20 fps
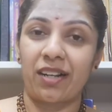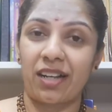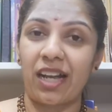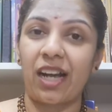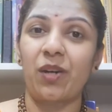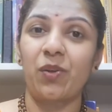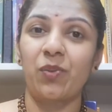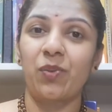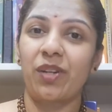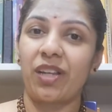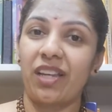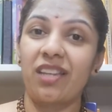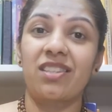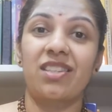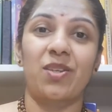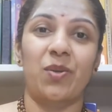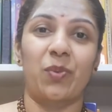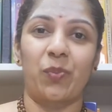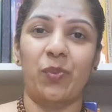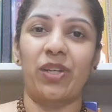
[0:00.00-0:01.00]
cow
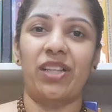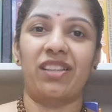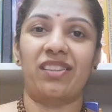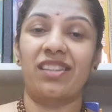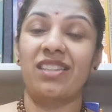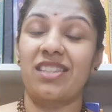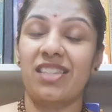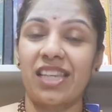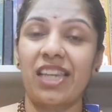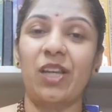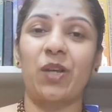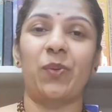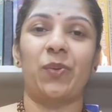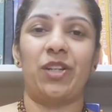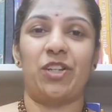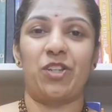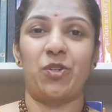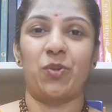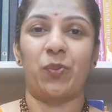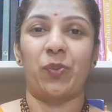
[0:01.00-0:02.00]
is wealth, is
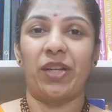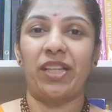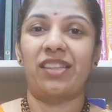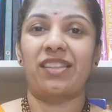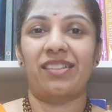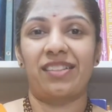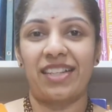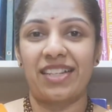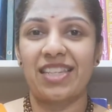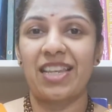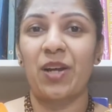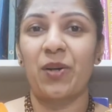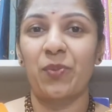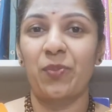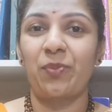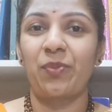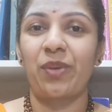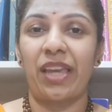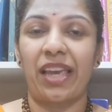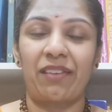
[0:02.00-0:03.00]
equal to wealth. That's
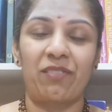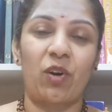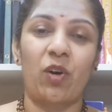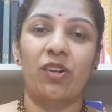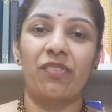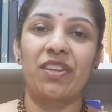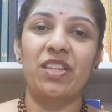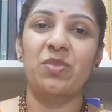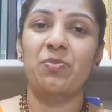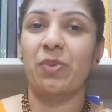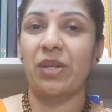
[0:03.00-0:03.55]
how we have always